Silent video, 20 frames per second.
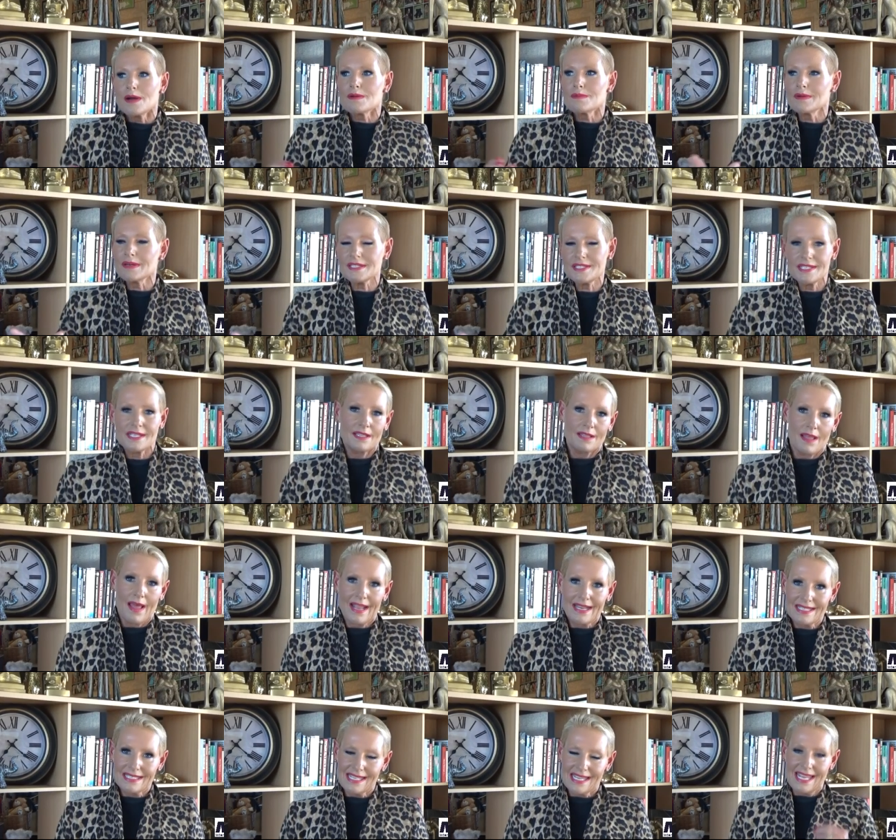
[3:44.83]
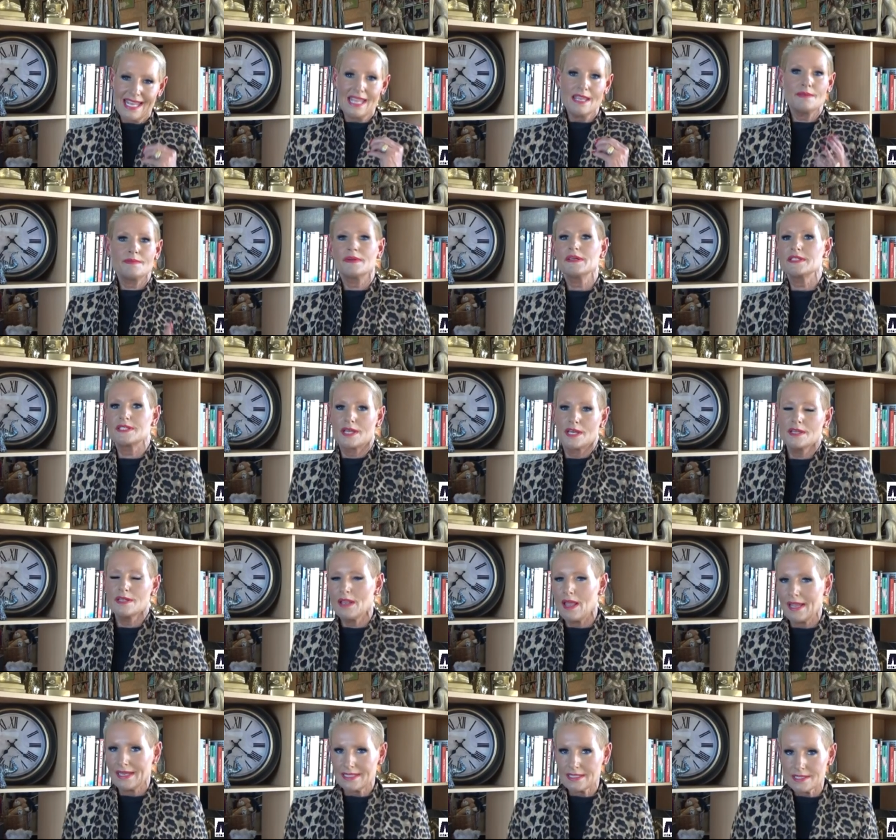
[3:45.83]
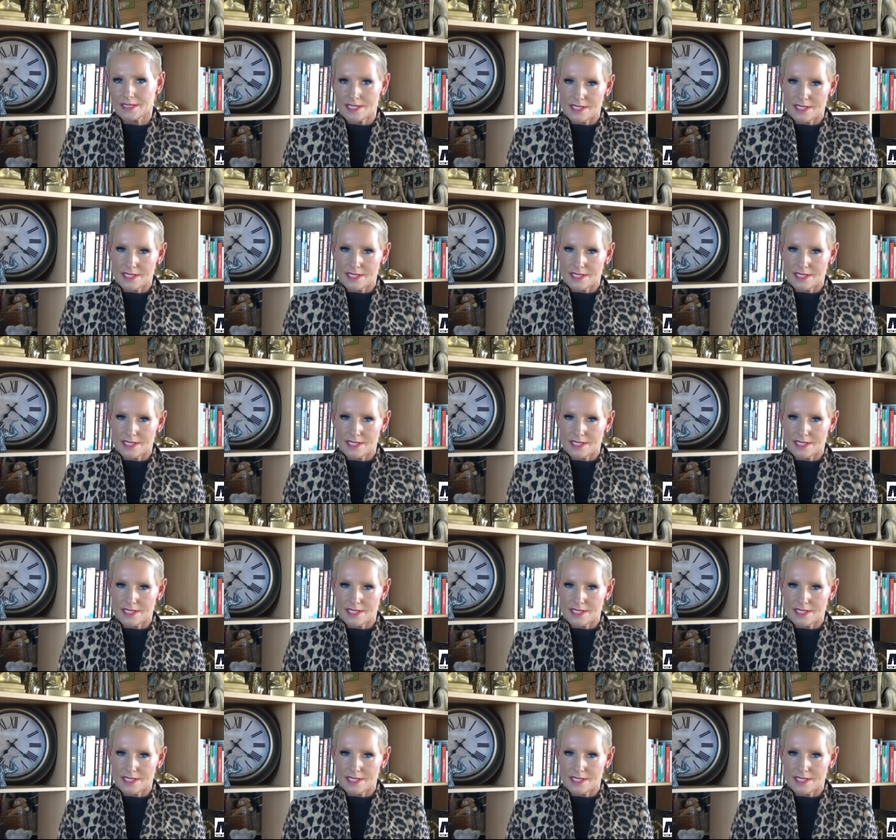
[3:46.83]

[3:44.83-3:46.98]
What do you like to eat? What don't like?